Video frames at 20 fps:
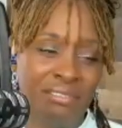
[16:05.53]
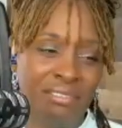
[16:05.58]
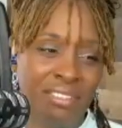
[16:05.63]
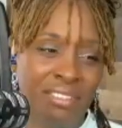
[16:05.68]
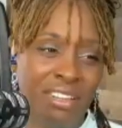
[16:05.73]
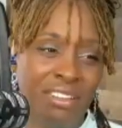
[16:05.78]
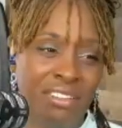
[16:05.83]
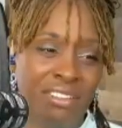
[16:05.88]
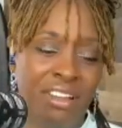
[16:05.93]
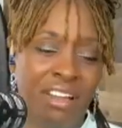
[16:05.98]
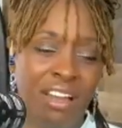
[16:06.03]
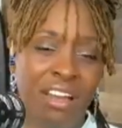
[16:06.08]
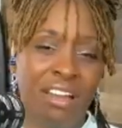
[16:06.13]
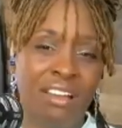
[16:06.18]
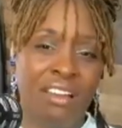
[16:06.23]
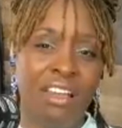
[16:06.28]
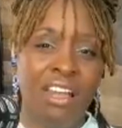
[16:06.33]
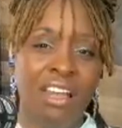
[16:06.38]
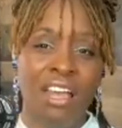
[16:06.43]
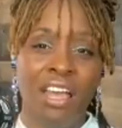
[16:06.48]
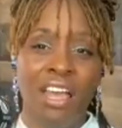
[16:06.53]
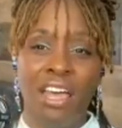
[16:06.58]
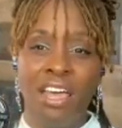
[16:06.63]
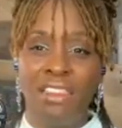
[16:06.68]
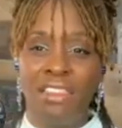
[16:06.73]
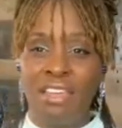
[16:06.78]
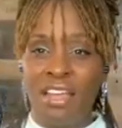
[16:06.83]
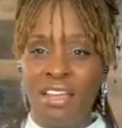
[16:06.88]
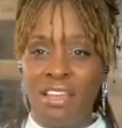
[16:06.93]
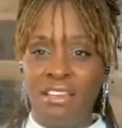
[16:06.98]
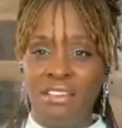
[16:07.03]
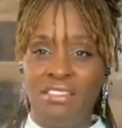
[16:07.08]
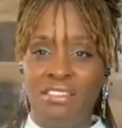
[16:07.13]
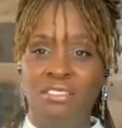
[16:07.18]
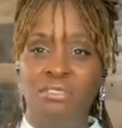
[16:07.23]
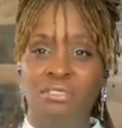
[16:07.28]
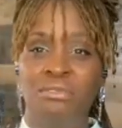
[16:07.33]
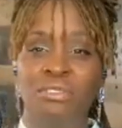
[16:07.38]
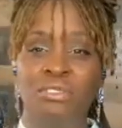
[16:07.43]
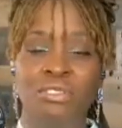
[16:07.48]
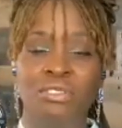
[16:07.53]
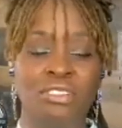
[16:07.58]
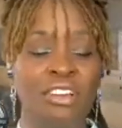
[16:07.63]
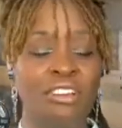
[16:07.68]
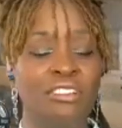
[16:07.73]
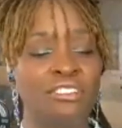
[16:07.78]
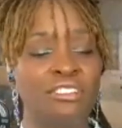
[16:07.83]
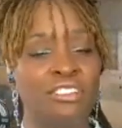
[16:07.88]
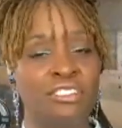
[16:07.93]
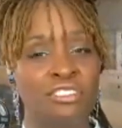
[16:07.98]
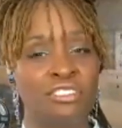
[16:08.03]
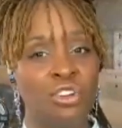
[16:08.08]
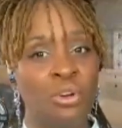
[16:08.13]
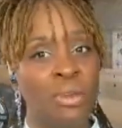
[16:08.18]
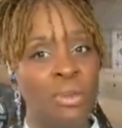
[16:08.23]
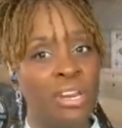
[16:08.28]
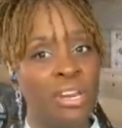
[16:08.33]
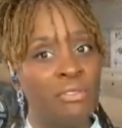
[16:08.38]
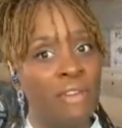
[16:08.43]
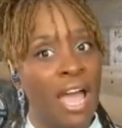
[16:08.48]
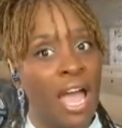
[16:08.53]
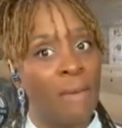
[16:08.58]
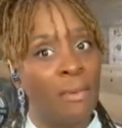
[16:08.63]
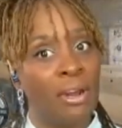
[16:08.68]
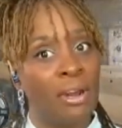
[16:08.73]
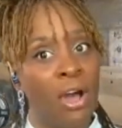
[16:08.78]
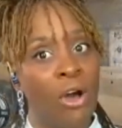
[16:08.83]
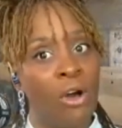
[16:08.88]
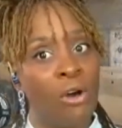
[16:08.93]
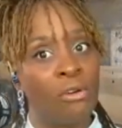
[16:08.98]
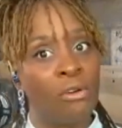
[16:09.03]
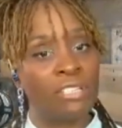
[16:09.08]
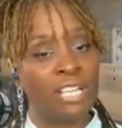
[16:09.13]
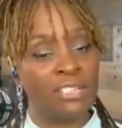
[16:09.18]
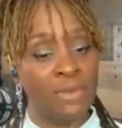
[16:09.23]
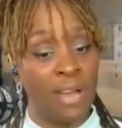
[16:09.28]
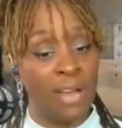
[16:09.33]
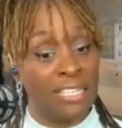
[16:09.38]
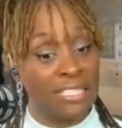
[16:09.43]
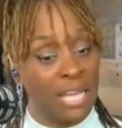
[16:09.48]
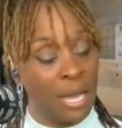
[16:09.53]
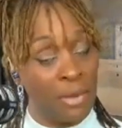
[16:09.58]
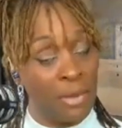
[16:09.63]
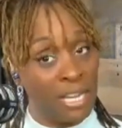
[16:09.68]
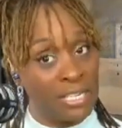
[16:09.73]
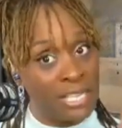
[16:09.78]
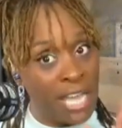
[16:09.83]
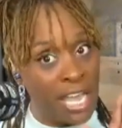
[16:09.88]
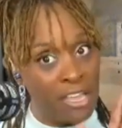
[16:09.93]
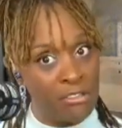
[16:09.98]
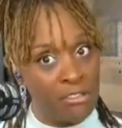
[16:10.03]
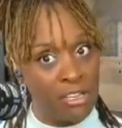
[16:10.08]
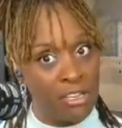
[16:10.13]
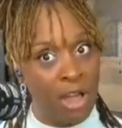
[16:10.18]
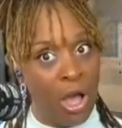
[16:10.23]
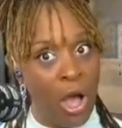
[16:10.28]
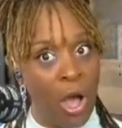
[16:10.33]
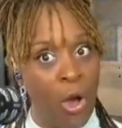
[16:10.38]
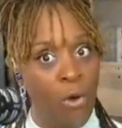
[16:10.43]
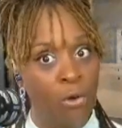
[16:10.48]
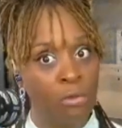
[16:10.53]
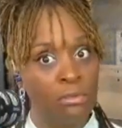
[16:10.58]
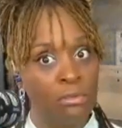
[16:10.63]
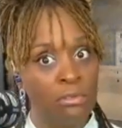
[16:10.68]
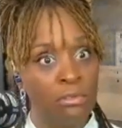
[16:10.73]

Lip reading: They're not. And that too, there's just so many rabbit holes. That's why I said I'm going to take you to the hole.